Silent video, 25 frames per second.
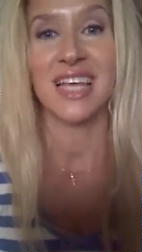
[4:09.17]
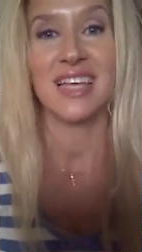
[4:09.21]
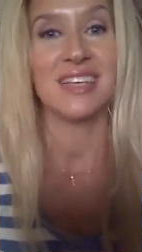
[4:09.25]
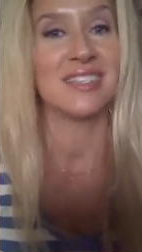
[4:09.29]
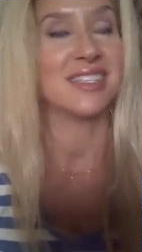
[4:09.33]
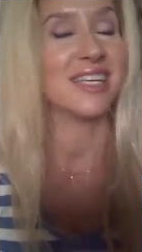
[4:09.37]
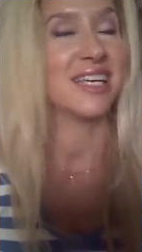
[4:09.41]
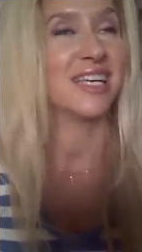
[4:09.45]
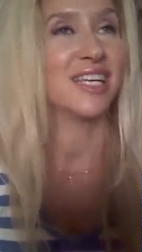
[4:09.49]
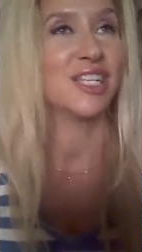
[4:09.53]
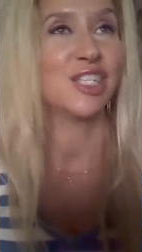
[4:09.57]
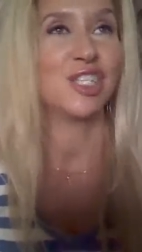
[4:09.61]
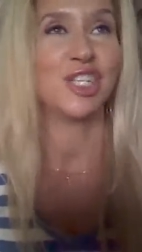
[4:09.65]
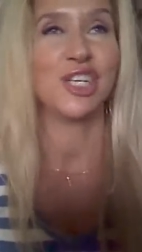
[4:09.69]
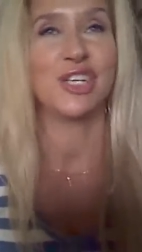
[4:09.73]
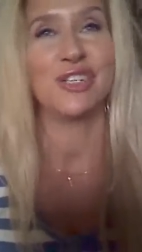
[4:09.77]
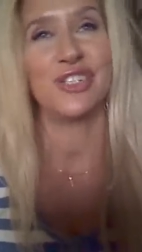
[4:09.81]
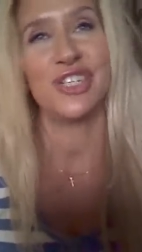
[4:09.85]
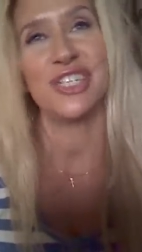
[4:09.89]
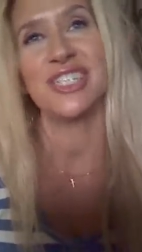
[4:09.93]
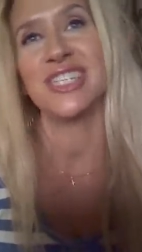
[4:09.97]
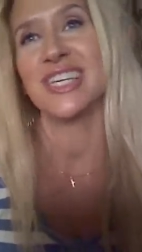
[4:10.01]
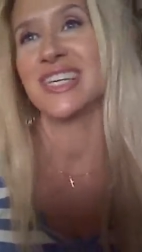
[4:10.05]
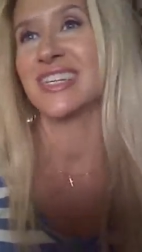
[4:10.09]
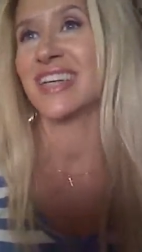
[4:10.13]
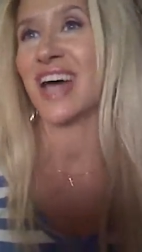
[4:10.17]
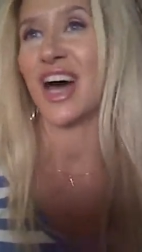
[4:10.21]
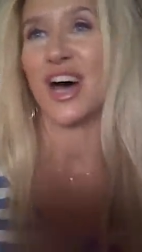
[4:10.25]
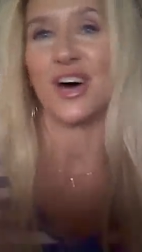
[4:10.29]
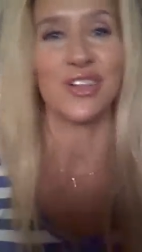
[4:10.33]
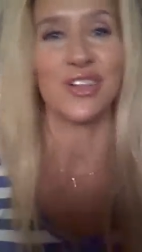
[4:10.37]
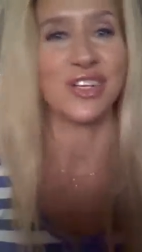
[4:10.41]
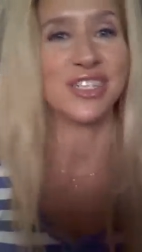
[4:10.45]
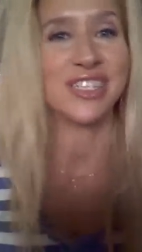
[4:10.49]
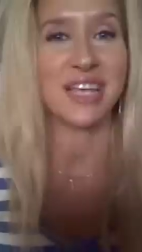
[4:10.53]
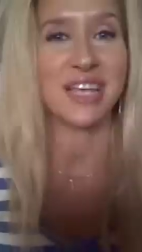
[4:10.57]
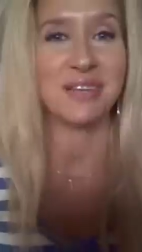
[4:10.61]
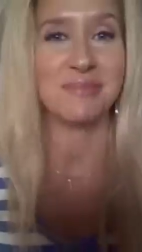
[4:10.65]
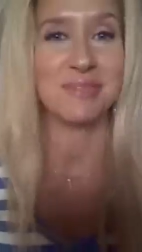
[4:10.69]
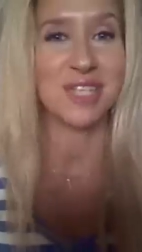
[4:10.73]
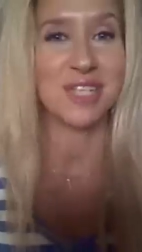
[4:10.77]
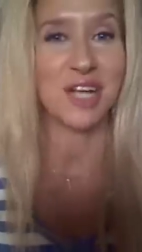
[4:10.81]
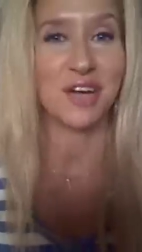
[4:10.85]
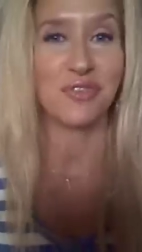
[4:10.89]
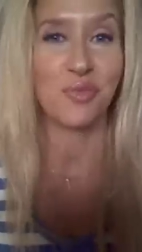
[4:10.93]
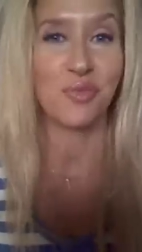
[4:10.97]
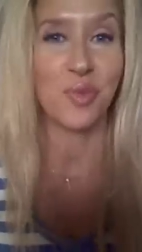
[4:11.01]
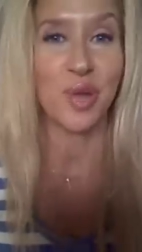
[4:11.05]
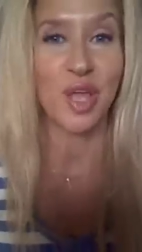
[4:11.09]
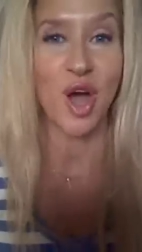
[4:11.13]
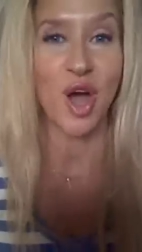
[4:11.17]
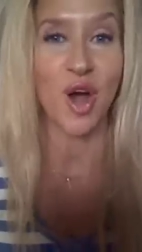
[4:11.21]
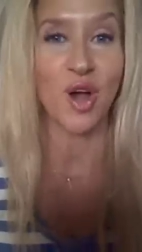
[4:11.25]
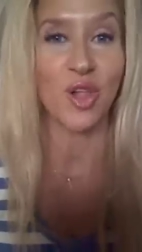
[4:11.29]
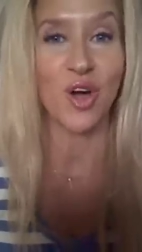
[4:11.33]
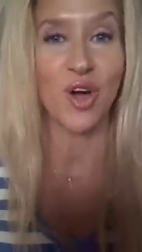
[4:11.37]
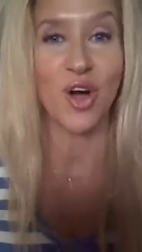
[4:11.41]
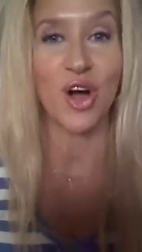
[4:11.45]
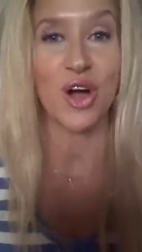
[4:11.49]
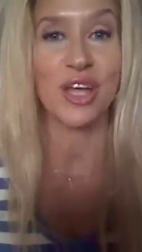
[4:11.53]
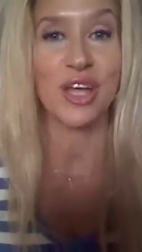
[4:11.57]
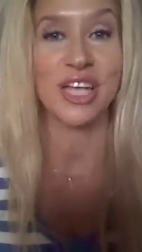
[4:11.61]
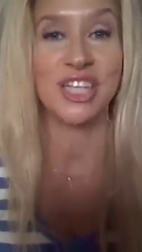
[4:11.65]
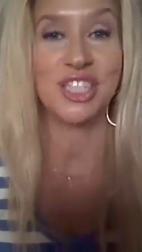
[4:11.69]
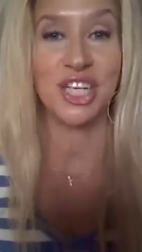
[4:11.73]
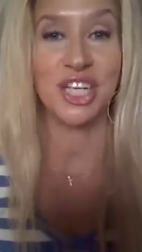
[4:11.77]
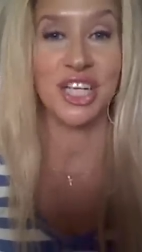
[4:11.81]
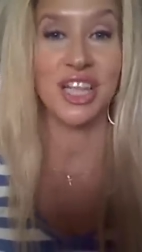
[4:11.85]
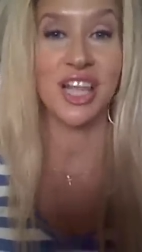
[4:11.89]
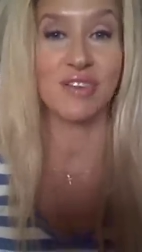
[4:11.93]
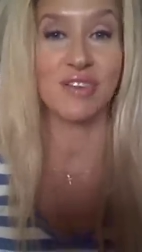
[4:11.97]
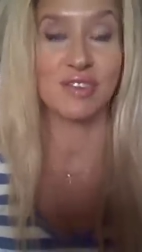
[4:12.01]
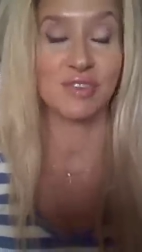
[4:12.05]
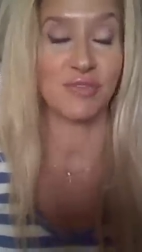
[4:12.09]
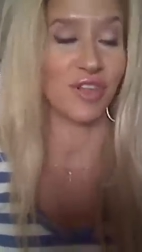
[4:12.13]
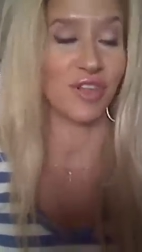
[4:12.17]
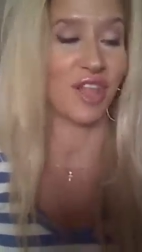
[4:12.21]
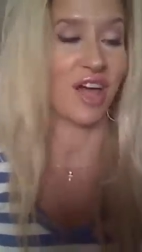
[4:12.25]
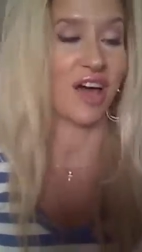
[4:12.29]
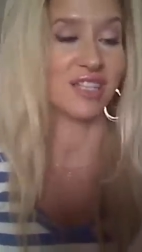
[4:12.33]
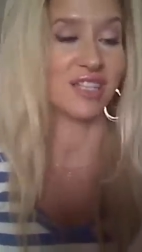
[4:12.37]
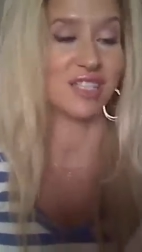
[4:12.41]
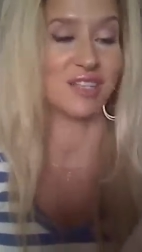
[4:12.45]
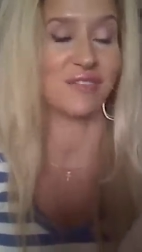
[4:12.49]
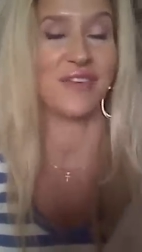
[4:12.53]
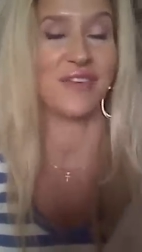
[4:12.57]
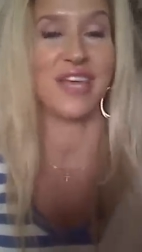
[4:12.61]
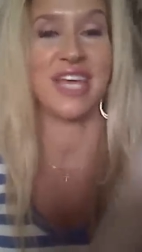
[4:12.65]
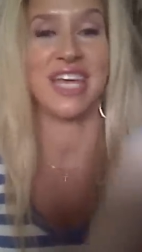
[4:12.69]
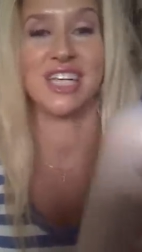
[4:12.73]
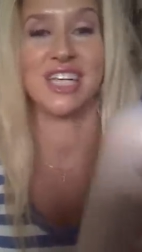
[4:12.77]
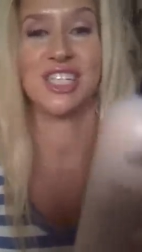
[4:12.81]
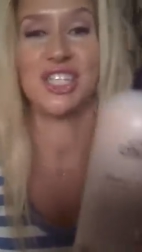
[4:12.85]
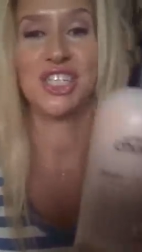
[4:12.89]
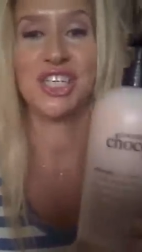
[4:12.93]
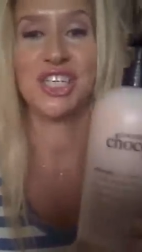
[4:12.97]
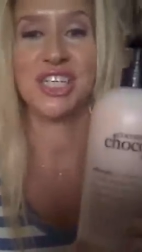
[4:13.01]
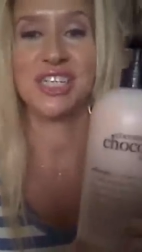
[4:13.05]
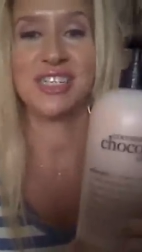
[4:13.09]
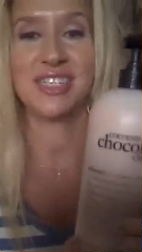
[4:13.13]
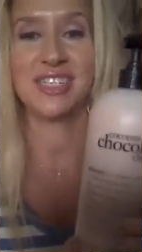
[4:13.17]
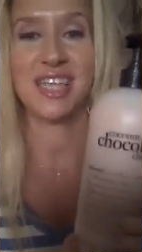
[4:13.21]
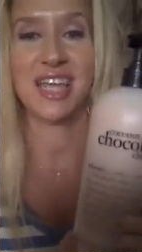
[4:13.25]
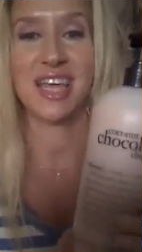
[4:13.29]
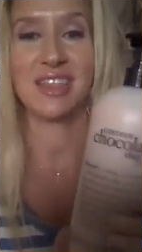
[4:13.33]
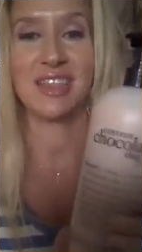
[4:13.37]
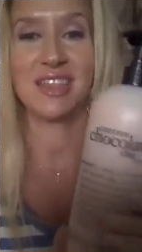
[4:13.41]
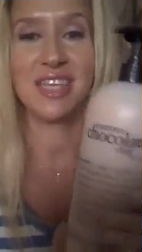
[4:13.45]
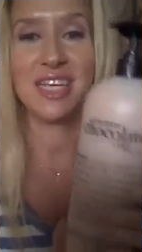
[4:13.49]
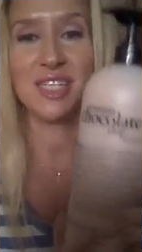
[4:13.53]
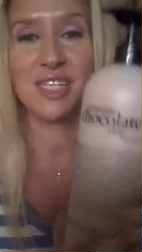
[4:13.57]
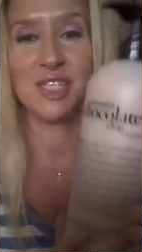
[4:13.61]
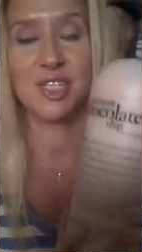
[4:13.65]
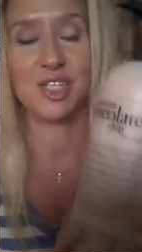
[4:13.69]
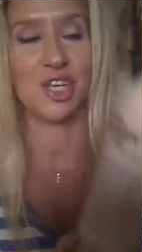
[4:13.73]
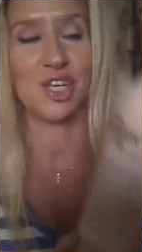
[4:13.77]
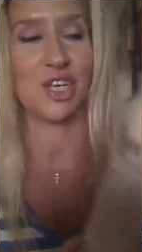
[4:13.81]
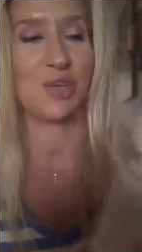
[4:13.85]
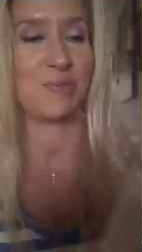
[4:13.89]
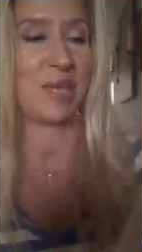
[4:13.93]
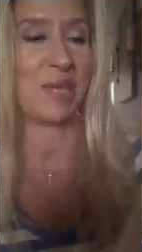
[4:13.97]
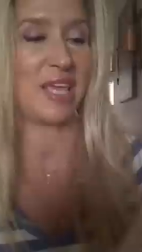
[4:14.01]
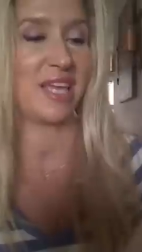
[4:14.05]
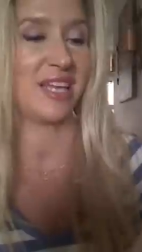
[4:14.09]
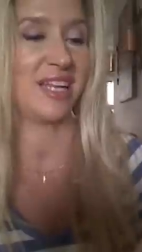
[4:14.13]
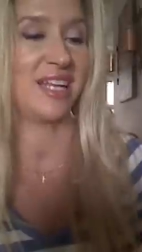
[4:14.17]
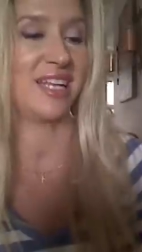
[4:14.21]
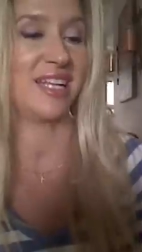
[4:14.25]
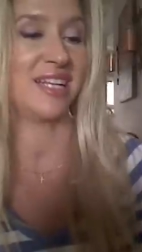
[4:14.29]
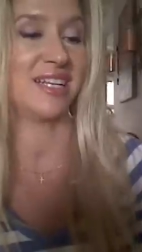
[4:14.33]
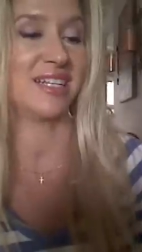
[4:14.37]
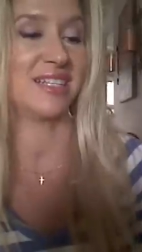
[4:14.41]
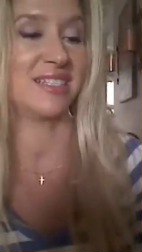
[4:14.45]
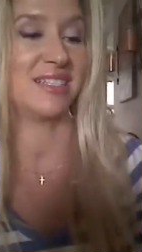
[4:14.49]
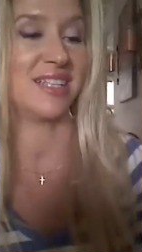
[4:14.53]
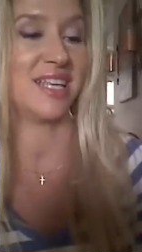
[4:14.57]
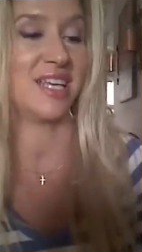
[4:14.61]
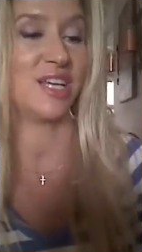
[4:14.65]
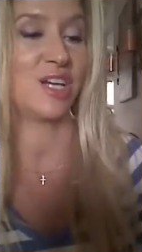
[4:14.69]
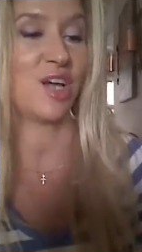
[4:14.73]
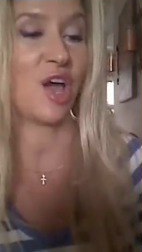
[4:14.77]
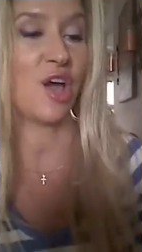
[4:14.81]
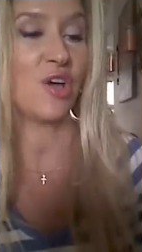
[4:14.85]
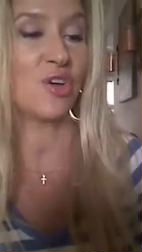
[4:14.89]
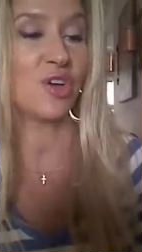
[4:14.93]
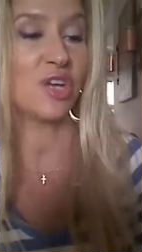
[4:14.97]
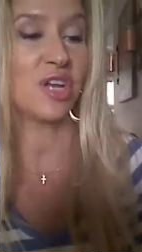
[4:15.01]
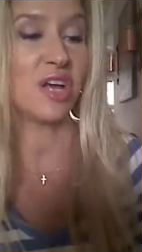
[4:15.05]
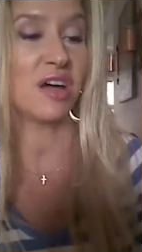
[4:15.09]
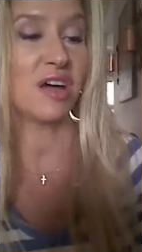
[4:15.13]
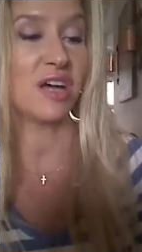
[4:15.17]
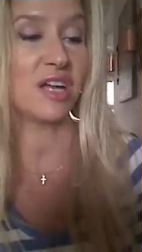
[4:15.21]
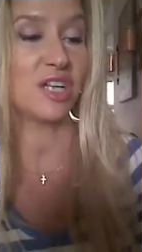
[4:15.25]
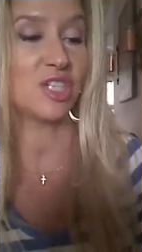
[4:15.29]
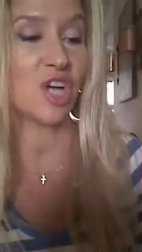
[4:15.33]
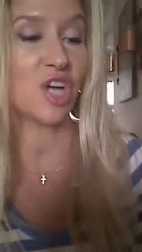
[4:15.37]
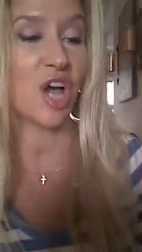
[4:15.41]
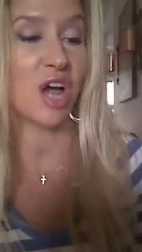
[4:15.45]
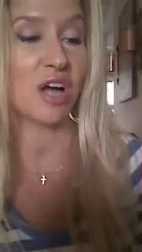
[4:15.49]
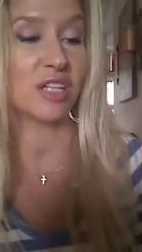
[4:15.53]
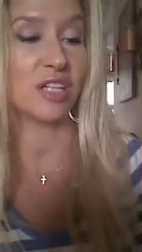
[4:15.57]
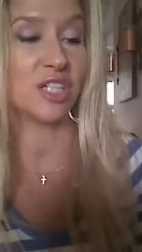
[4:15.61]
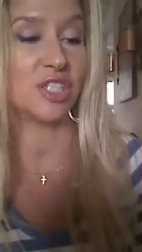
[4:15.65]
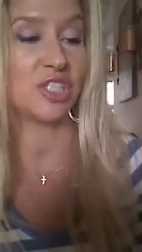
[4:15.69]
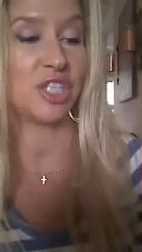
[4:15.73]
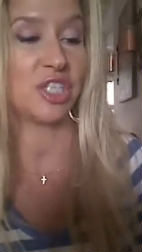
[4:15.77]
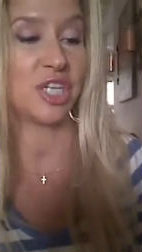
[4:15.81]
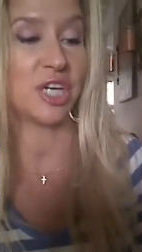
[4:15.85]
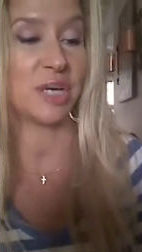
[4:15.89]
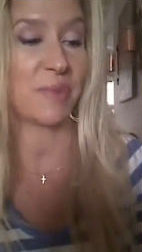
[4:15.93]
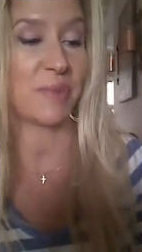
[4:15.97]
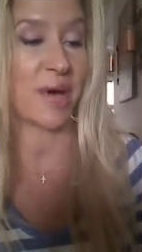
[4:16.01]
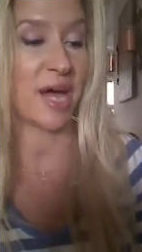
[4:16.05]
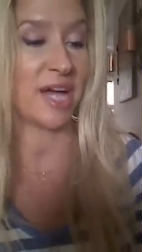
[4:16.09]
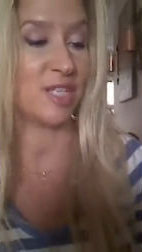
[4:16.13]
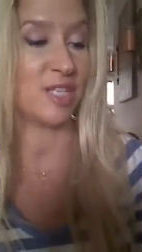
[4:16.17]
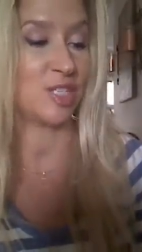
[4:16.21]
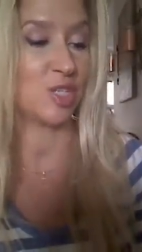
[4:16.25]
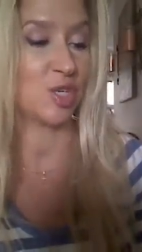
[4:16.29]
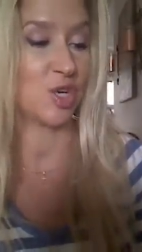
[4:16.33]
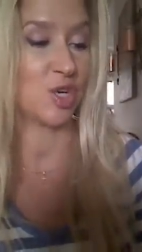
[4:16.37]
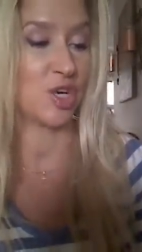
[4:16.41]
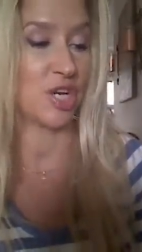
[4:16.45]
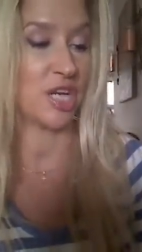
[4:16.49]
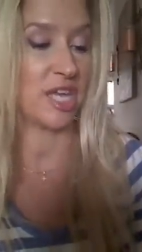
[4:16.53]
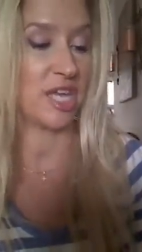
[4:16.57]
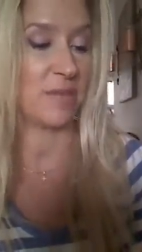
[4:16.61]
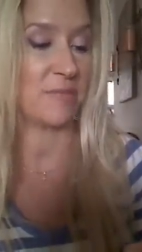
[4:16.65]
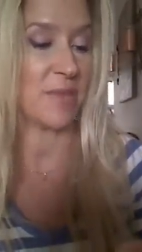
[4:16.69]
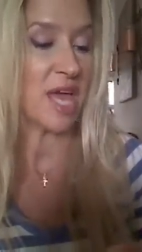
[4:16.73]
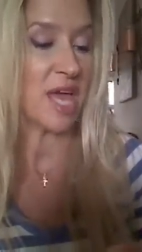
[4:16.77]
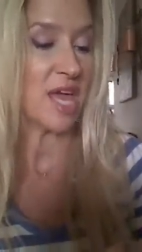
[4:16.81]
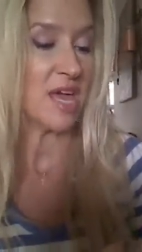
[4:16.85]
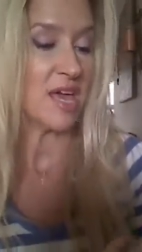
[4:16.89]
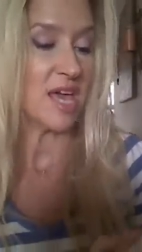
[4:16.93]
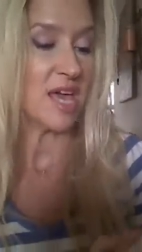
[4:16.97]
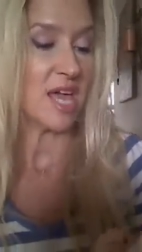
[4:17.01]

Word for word: is into, she's into all the same stuff we all are, and she loves philosophy, and she sent this to me, and it is the coconut chocolate chip ice cream,